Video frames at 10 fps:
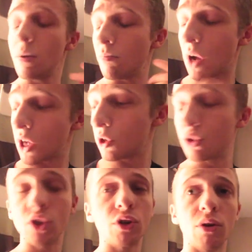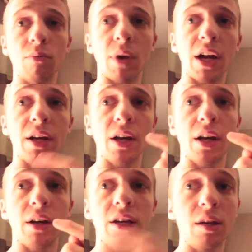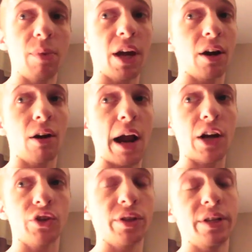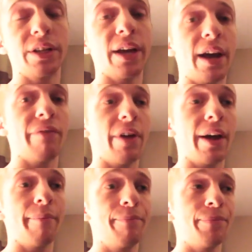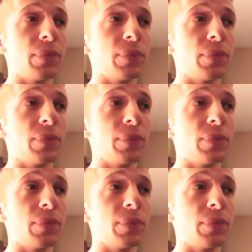My eBayer actually did have that.